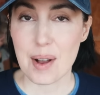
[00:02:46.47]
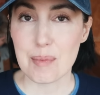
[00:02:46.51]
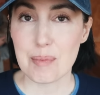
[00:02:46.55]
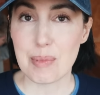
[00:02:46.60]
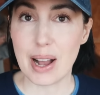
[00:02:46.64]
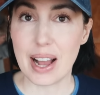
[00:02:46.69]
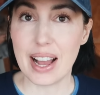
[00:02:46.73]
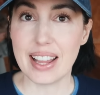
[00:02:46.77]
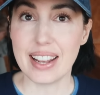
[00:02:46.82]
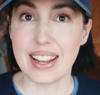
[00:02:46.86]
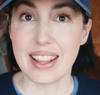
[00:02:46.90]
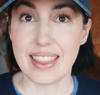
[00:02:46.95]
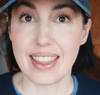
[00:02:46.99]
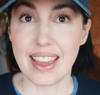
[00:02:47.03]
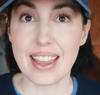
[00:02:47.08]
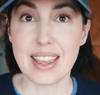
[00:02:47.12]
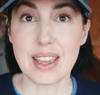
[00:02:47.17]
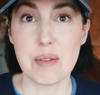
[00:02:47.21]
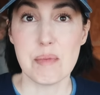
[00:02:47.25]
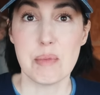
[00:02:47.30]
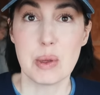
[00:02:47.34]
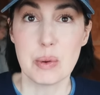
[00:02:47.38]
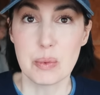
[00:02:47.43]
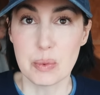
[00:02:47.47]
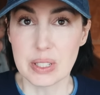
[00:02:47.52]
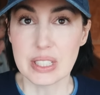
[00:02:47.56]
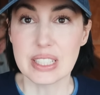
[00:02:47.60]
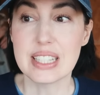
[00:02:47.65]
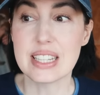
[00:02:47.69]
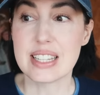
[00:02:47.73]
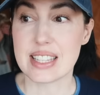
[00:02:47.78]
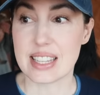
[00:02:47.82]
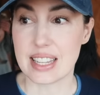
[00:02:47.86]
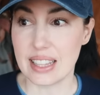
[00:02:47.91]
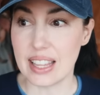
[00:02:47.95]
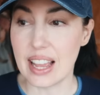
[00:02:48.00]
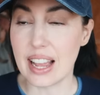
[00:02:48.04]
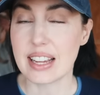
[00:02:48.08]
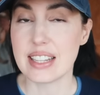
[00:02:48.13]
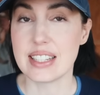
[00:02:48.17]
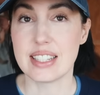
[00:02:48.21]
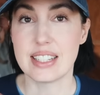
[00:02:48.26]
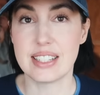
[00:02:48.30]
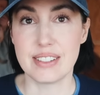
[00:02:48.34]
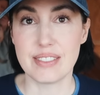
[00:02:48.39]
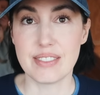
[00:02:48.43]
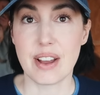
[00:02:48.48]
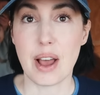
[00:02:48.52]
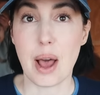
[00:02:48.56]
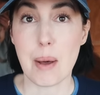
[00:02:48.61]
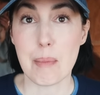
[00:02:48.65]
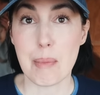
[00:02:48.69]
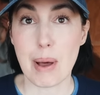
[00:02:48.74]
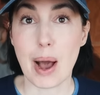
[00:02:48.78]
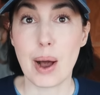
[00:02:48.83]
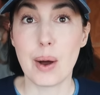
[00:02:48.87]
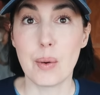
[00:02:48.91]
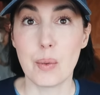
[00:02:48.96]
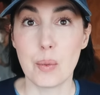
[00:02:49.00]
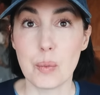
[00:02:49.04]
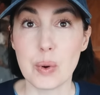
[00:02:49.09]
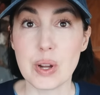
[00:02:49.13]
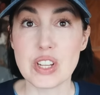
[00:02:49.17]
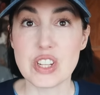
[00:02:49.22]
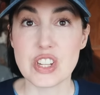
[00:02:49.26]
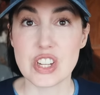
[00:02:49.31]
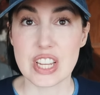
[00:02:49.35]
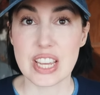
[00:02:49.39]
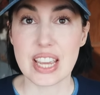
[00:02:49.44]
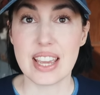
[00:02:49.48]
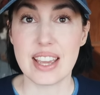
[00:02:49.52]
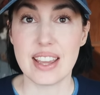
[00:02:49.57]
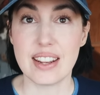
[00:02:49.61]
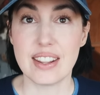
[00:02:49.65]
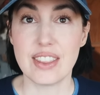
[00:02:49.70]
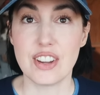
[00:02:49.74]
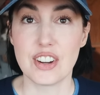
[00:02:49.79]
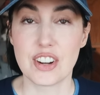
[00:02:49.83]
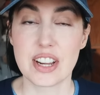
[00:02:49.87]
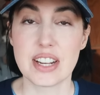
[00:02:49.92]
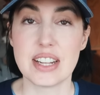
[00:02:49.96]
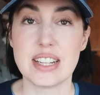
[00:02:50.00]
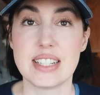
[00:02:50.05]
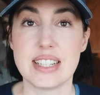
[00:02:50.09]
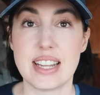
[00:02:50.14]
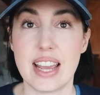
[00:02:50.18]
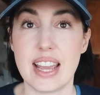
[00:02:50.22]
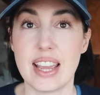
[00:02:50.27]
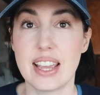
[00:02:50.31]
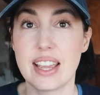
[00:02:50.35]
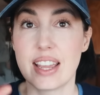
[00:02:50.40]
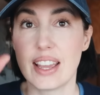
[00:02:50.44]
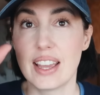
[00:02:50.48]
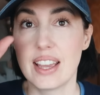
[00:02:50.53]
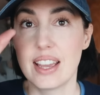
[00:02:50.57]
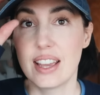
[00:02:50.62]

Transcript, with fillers: But they can be really selective about which kid they're gonna take.